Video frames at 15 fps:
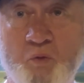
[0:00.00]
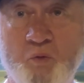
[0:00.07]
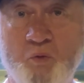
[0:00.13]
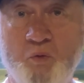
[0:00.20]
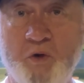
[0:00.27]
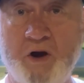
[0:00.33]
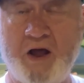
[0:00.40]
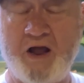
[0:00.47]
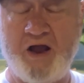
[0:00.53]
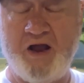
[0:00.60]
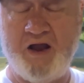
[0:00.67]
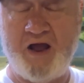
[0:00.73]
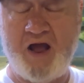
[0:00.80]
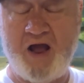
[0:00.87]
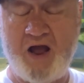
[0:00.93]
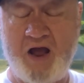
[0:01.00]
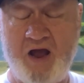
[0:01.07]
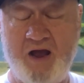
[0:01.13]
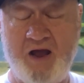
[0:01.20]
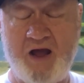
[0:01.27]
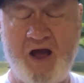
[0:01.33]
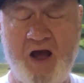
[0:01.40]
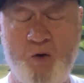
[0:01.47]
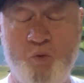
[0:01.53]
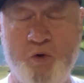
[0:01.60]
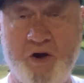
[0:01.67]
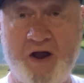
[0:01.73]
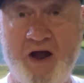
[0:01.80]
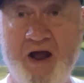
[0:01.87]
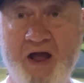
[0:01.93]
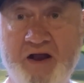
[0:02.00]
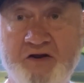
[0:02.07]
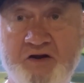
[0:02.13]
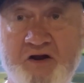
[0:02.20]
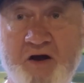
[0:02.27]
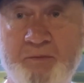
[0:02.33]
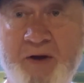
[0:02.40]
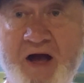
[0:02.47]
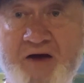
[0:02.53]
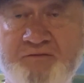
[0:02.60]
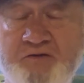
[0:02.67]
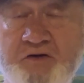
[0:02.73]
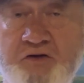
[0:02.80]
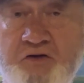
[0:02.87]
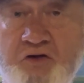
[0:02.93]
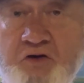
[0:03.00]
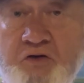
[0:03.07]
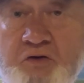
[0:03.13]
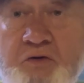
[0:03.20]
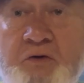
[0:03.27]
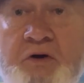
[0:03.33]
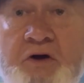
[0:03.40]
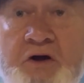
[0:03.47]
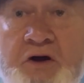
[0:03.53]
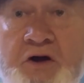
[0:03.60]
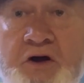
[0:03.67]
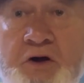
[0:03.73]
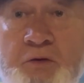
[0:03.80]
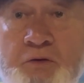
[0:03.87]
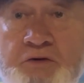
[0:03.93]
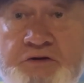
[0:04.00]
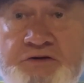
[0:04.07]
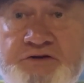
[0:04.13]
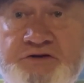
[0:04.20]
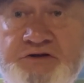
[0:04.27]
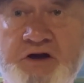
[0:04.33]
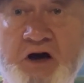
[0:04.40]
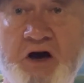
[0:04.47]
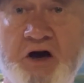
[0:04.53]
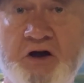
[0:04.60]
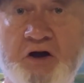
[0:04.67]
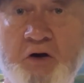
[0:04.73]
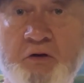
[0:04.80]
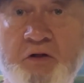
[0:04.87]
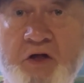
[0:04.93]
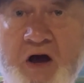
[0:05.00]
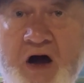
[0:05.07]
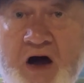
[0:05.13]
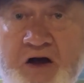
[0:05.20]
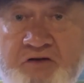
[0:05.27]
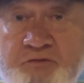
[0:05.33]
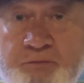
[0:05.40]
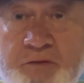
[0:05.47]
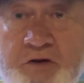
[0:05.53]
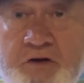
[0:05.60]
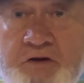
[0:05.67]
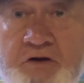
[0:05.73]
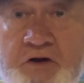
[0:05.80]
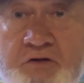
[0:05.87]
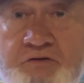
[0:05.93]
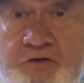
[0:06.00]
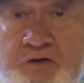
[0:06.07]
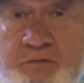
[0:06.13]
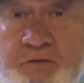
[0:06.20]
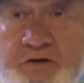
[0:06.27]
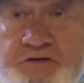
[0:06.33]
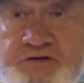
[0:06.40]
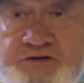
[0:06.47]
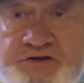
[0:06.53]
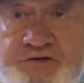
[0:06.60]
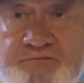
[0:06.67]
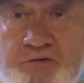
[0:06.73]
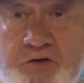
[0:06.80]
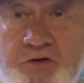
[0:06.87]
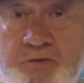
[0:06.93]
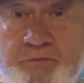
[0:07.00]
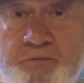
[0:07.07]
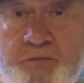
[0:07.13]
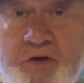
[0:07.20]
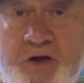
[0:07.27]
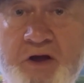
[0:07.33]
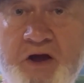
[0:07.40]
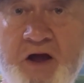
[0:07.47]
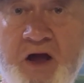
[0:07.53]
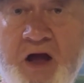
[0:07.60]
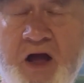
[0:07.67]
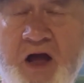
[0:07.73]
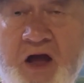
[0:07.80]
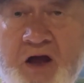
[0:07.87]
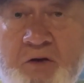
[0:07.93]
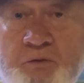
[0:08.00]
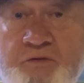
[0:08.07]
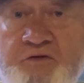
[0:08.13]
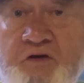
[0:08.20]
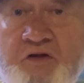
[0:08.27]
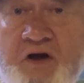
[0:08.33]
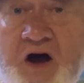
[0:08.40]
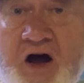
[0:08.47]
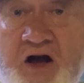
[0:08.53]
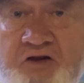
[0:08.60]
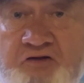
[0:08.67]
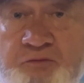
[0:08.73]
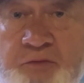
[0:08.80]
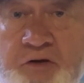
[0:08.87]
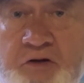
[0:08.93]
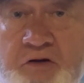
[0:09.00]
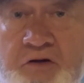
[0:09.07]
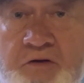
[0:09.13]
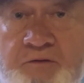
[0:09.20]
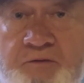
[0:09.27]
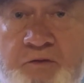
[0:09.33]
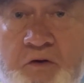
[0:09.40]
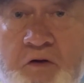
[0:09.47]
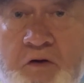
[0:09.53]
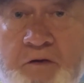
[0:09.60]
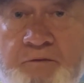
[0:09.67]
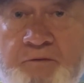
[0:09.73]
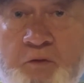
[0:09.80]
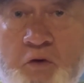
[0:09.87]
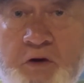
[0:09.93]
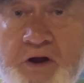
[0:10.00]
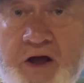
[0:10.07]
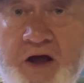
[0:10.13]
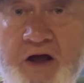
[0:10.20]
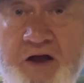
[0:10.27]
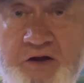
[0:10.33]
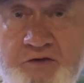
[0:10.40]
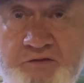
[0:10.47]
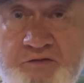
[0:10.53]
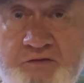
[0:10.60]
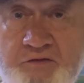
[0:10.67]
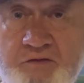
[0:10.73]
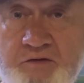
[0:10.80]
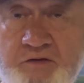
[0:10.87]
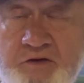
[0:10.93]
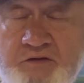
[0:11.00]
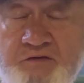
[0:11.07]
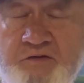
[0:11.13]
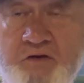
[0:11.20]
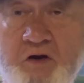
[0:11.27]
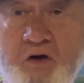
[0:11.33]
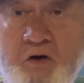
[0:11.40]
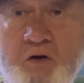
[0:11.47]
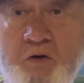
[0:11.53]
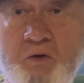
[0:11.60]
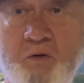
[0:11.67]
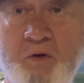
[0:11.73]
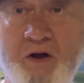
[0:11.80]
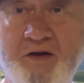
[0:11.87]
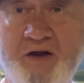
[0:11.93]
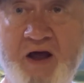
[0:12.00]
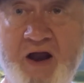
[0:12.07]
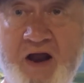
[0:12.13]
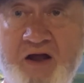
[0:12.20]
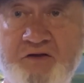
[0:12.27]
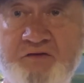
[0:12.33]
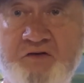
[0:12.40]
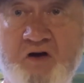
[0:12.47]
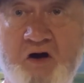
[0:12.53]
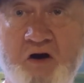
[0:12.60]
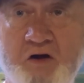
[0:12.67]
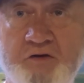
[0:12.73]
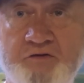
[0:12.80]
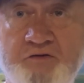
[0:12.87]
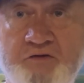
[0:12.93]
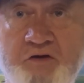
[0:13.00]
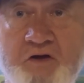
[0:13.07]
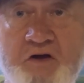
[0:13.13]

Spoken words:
what I ended up having to do was go to the hospital, go to the emergency room, and was in the hospital for 4 days. So, and that has caused